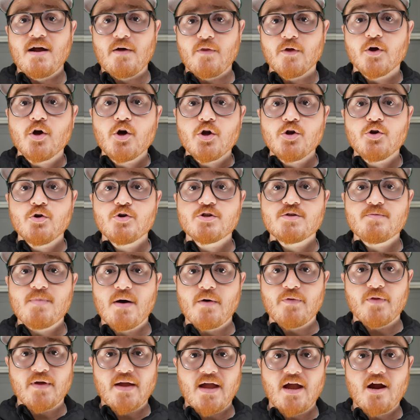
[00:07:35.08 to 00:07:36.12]
Now, the good news
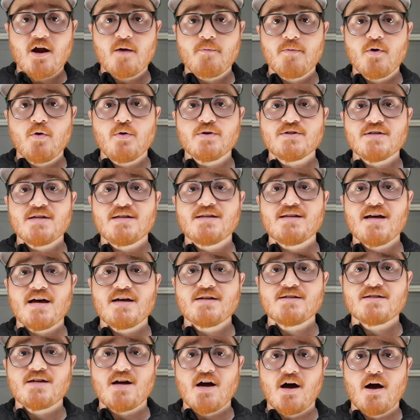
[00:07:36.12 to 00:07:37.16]
about the Caribou is it
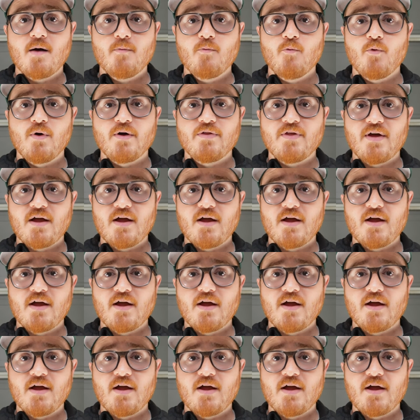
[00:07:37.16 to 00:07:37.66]
does come with